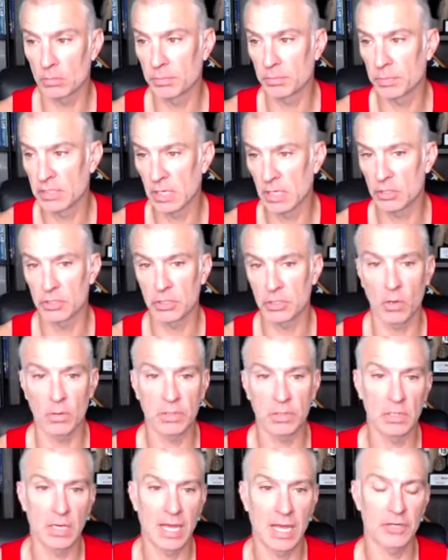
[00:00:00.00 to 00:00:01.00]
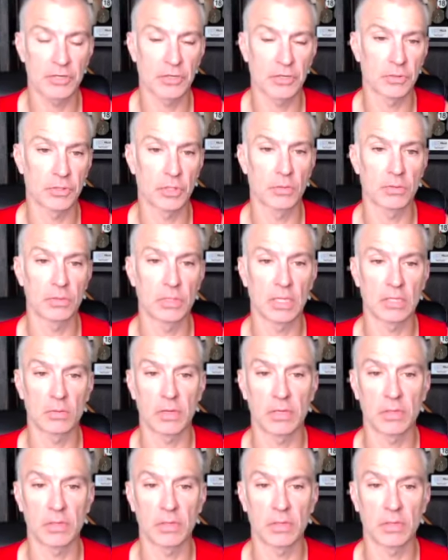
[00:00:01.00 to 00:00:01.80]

potentially going to national shows, that's why